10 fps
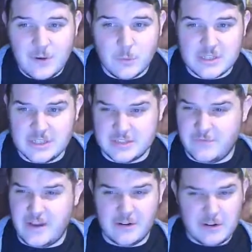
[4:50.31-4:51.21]
which is
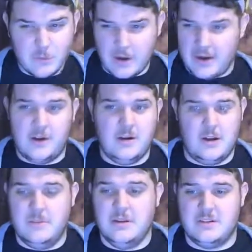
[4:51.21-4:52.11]
very rare
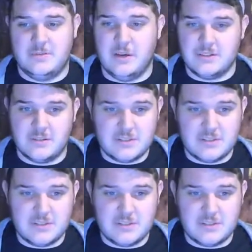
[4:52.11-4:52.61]
amongst monsters,